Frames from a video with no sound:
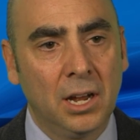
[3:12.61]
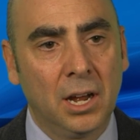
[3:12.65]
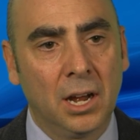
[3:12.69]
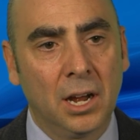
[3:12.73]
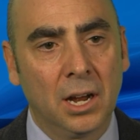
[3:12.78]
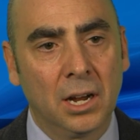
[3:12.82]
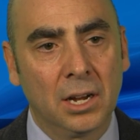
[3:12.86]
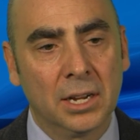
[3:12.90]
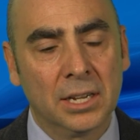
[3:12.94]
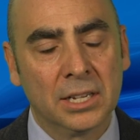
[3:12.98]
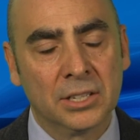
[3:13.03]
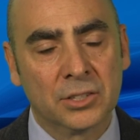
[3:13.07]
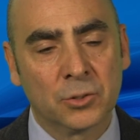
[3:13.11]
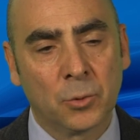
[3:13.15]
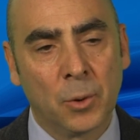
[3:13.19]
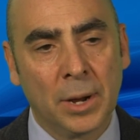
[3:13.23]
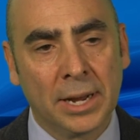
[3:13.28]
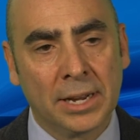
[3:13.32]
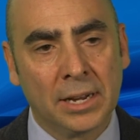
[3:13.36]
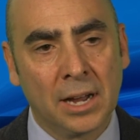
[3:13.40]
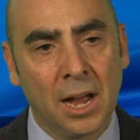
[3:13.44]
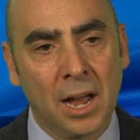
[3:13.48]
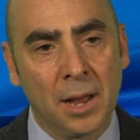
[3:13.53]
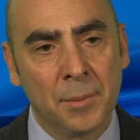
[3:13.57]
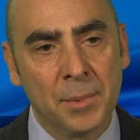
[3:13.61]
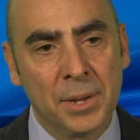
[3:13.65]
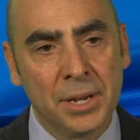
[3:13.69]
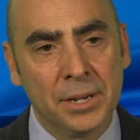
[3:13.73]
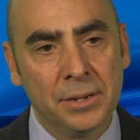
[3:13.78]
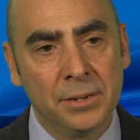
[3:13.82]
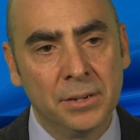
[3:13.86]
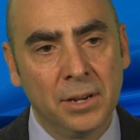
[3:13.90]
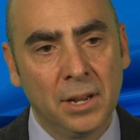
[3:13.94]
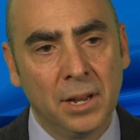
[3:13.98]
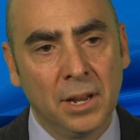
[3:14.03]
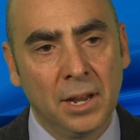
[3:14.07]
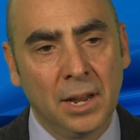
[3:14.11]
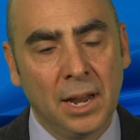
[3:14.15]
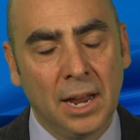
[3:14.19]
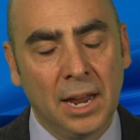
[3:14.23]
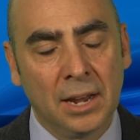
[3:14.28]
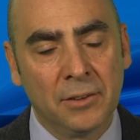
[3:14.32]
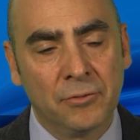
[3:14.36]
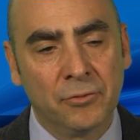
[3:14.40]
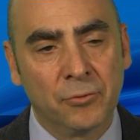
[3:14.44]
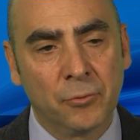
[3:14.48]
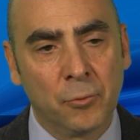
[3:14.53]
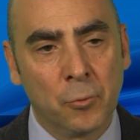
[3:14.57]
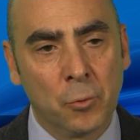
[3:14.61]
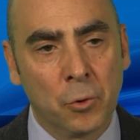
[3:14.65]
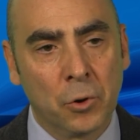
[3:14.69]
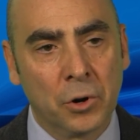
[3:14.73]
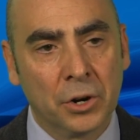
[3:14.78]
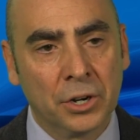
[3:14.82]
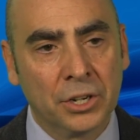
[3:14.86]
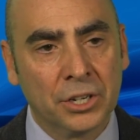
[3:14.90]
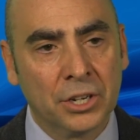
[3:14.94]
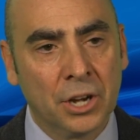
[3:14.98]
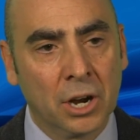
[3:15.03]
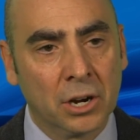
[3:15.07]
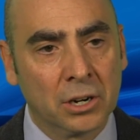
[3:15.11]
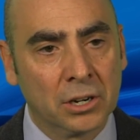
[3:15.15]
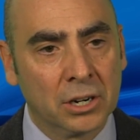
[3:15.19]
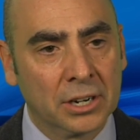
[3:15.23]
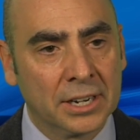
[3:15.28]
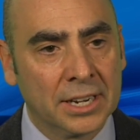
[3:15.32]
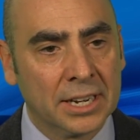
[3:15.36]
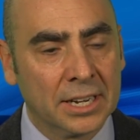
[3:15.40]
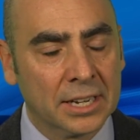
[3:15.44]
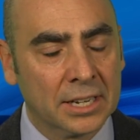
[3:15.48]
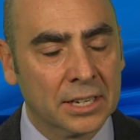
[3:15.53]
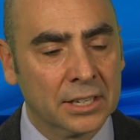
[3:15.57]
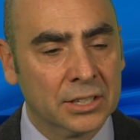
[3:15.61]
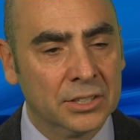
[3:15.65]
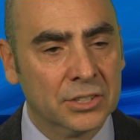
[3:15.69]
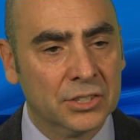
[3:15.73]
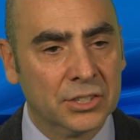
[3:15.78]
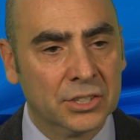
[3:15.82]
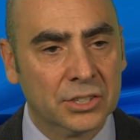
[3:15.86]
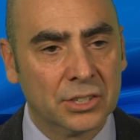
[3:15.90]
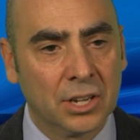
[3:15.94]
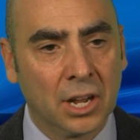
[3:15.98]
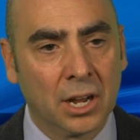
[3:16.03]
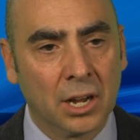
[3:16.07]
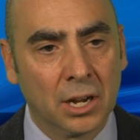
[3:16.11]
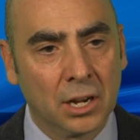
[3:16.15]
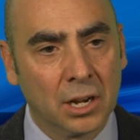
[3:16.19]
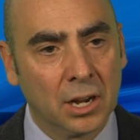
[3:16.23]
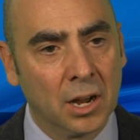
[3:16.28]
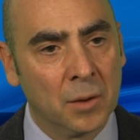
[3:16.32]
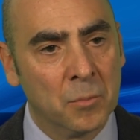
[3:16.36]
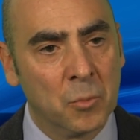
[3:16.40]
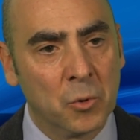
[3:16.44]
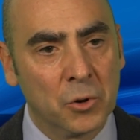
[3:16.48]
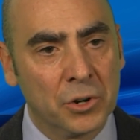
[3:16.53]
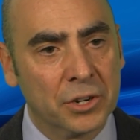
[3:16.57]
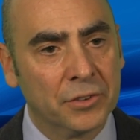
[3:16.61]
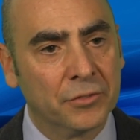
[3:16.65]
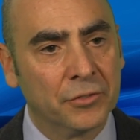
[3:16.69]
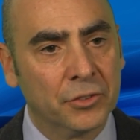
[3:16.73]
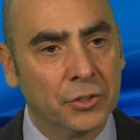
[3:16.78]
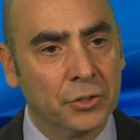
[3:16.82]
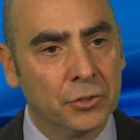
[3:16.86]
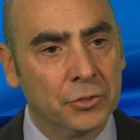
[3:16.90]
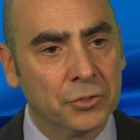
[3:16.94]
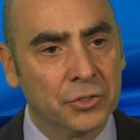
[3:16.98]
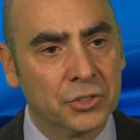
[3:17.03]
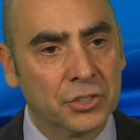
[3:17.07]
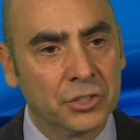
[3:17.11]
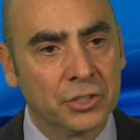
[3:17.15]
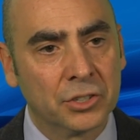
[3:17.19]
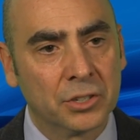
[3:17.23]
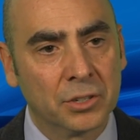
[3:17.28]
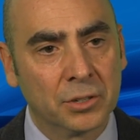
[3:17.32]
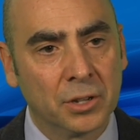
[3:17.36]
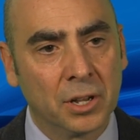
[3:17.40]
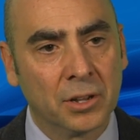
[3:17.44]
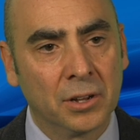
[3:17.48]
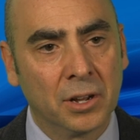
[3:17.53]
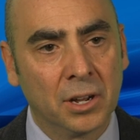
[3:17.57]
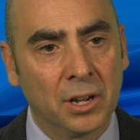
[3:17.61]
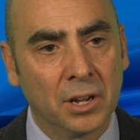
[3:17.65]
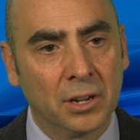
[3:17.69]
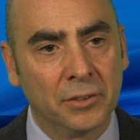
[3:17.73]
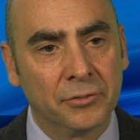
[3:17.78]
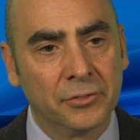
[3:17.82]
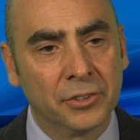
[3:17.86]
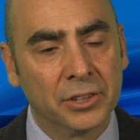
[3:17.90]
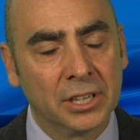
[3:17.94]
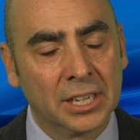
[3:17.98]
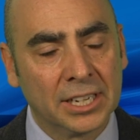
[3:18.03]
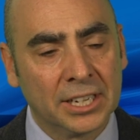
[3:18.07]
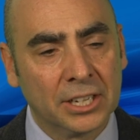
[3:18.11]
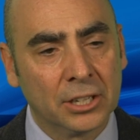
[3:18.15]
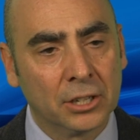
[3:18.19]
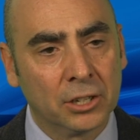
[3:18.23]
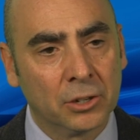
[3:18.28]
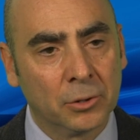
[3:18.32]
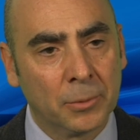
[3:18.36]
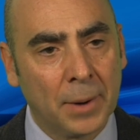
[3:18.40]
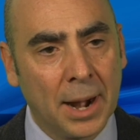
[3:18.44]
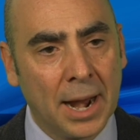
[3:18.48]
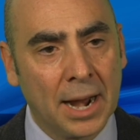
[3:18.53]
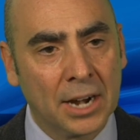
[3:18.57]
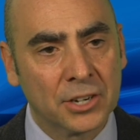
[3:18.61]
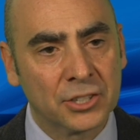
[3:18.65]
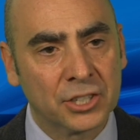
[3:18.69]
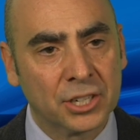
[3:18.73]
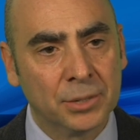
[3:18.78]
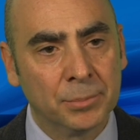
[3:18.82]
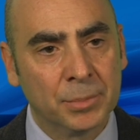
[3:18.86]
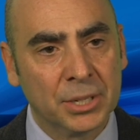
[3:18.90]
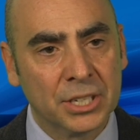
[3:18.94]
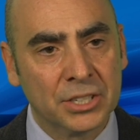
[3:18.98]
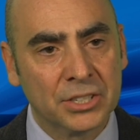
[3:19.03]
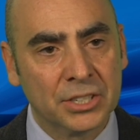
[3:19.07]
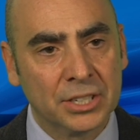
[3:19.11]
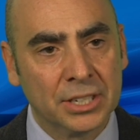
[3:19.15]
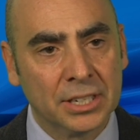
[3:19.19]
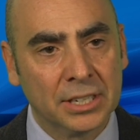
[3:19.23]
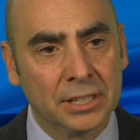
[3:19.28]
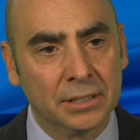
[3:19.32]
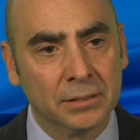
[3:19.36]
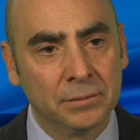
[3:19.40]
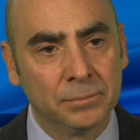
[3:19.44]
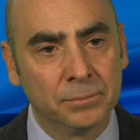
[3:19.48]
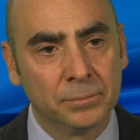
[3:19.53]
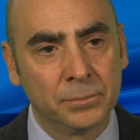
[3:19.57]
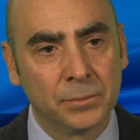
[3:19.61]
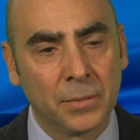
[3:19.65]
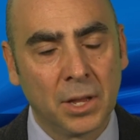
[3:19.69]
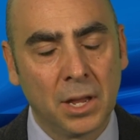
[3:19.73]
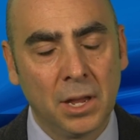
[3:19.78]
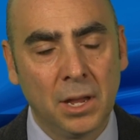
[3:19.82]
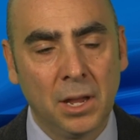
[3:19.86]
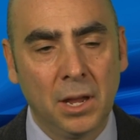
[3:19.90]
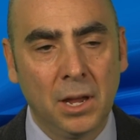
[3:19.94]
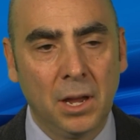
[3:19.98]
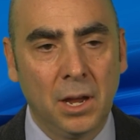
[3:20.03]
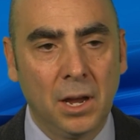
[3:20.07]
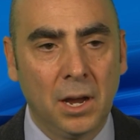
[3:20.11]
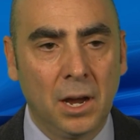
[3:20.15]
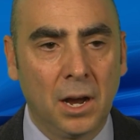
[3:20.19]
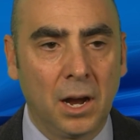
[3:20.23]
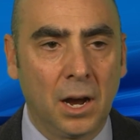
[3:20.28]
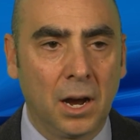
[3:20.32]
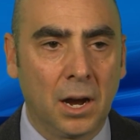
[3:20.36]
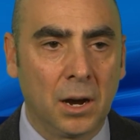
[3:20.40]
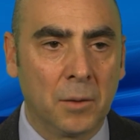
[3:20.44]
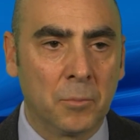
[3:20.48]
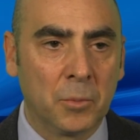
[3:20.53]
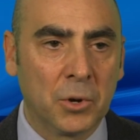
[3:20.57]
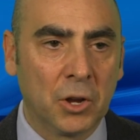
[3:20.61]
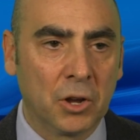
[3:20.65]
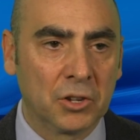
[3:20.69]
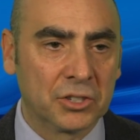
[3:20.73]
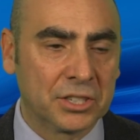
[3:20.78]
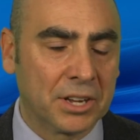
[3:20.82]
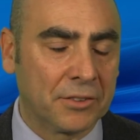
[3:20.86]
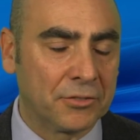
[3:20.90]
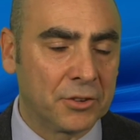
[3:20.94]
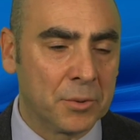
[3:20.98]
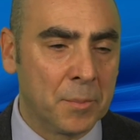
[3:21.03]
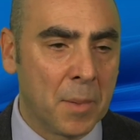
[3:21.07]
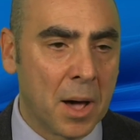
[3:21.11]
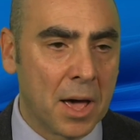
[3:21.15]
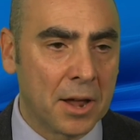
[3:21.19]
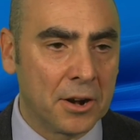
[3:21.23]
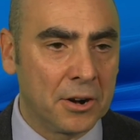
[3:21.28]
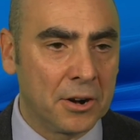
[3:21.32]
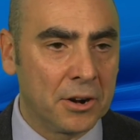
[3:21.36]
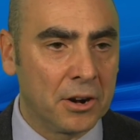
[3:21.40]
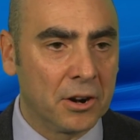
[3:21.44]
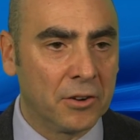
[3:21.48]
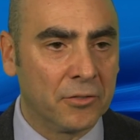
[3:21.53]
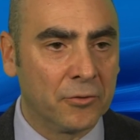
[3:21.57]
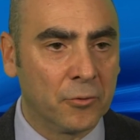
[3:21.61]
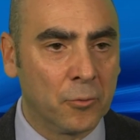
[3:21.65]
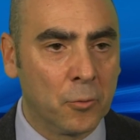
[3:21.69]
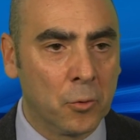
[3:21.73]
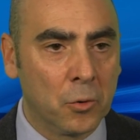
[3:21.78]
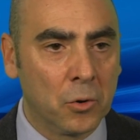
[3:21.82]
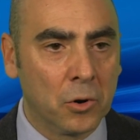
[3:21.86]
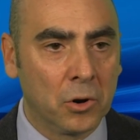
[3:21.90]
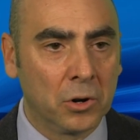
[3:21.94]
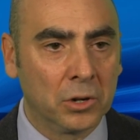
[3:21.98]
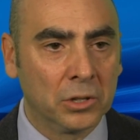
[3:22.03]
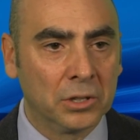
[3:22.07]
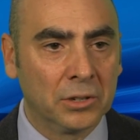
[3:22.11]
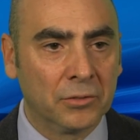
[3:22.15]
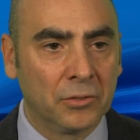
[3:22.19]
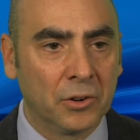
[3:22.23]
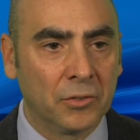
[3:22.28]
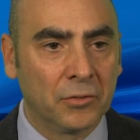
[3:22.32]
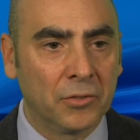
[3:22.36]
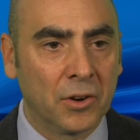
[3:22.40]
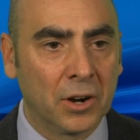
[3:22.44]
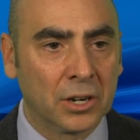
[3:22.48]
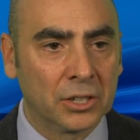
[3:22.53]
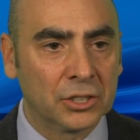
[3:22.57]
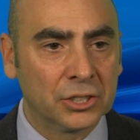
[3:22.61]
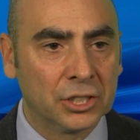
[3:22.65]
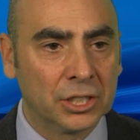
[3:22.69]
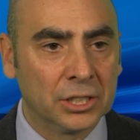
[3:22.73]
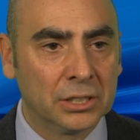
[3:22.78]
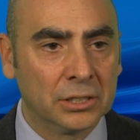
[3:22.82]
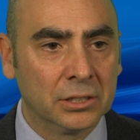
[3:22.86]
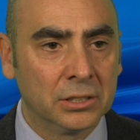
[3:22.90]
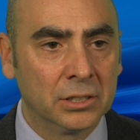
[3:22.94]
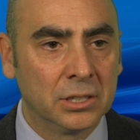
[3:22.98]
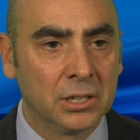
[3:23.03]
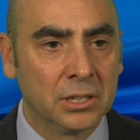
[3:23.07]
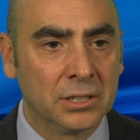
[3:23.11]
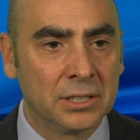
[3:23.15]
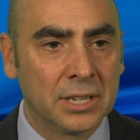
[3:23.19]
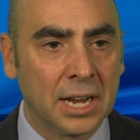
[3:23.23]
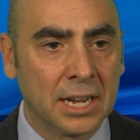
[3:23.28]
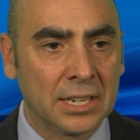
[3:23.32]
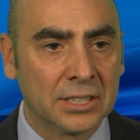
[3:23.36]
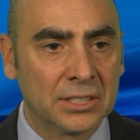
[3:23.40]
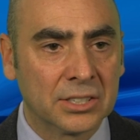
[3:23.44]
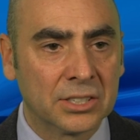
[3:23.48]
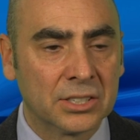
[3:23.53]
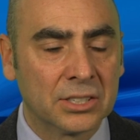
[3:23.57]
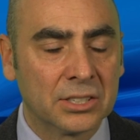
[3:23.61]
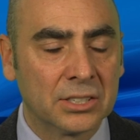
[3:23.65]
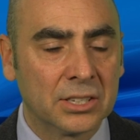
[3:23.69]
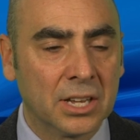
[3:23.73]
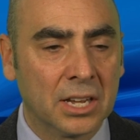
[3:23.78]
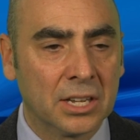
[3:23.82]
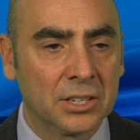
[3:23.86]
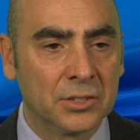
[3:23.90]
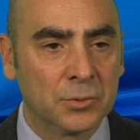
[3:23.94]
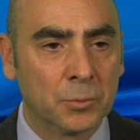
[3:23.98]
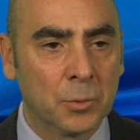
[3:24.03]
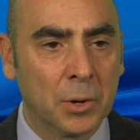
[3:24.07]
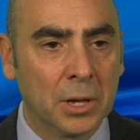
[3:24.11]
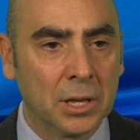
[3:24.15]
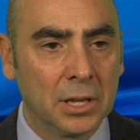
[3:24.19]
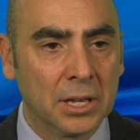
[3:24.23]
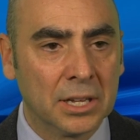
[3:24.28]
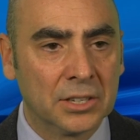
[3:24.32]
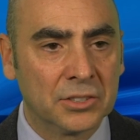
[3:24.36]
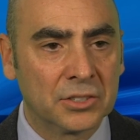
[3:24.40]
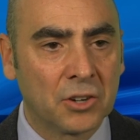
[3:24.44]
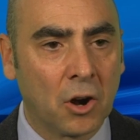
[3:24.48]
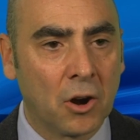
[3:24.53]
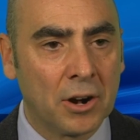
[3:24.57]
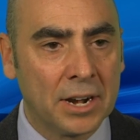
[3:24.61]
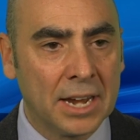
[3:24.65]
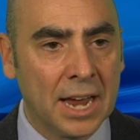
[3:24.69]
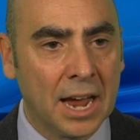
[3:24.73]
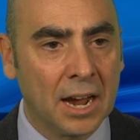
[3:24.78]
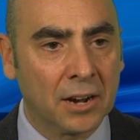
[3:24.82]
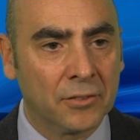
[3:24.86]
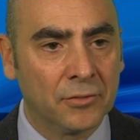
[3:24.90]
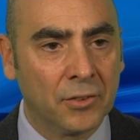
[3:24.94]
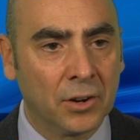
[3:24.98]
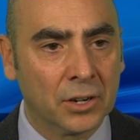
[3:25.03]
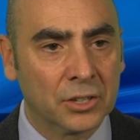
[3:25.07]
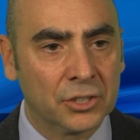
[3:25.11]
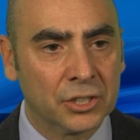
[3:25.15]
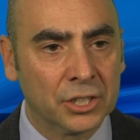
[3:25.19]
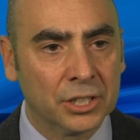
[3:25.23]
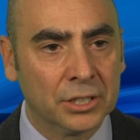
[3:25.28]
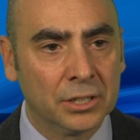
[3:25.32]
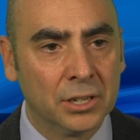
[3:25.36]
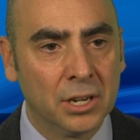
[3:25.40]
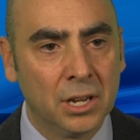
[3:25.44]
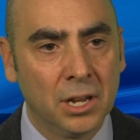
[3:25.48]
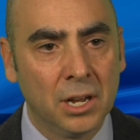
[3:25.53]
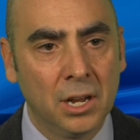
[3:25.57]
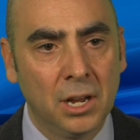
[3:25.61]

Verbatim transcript: uh, is quite common, and for younger kids, uh, a more diffuse follicular rash can be seen. Um, we also have to monitor for liver function tests as well as cardiac function.